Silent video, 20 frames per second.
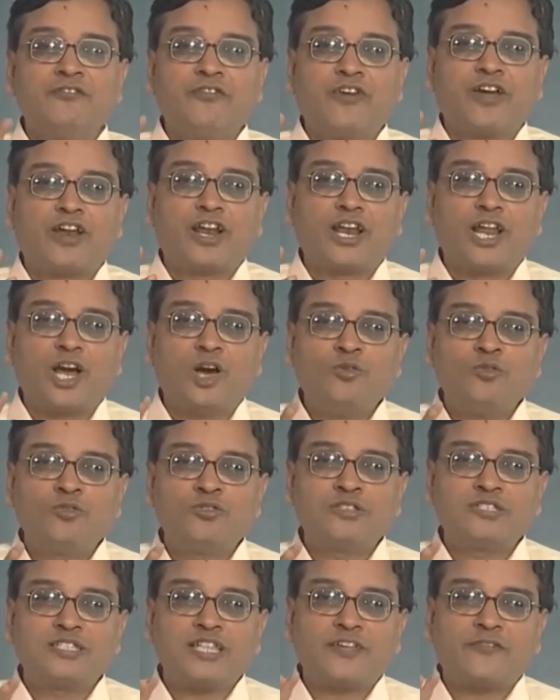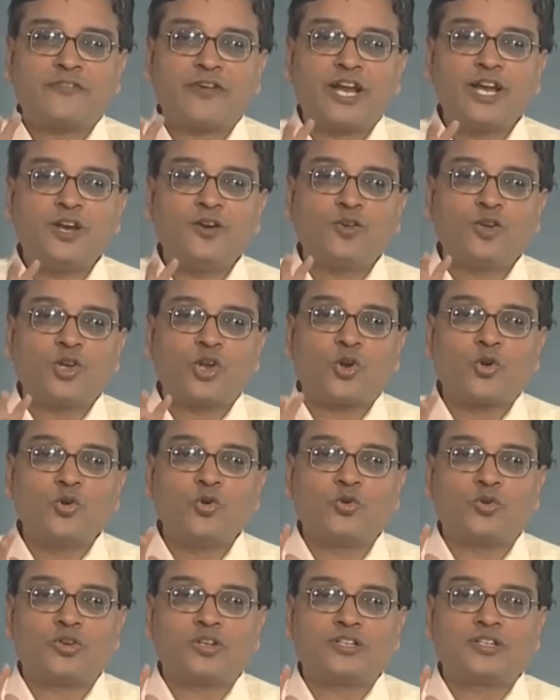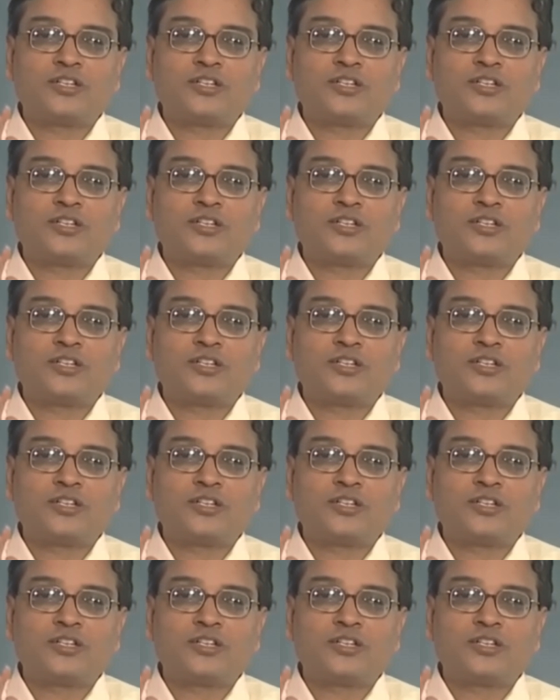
for nouns, they find out a root